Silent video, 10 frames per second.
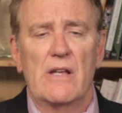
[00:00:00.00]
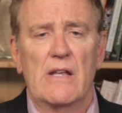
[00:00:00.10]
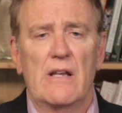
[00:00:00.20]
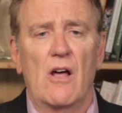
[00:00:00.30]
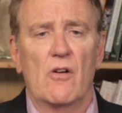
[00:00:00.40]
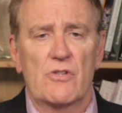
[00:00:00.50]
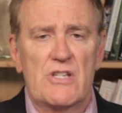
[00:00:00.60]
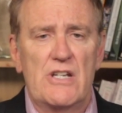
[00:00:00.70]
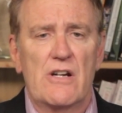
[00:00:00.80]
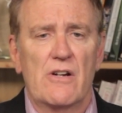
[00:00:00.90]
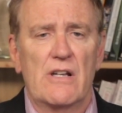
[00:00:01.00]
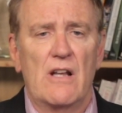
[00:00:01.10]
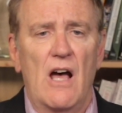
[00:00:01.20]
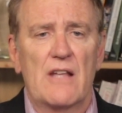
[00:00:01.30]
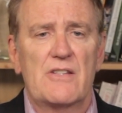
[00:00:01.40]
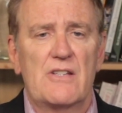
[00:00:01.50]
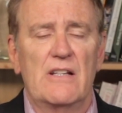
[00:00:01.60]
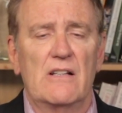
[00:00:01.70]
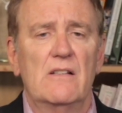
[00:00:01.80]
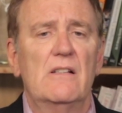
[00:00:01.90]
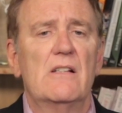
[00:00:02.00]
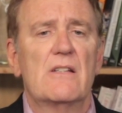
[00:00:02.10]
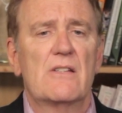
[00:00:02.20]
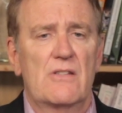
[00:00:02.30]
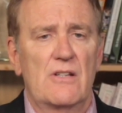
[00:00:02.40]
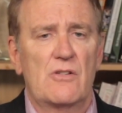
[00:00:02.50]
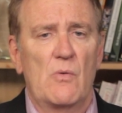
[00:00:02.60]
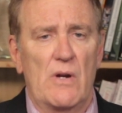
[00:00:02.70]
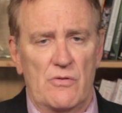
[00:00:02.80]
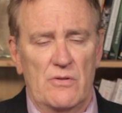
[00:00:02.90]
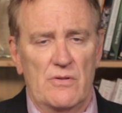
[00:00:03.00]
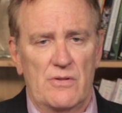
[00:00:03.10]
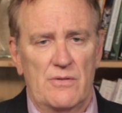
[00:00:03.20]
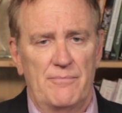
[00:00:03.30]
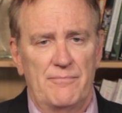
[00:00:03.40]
in austere and hostile situations.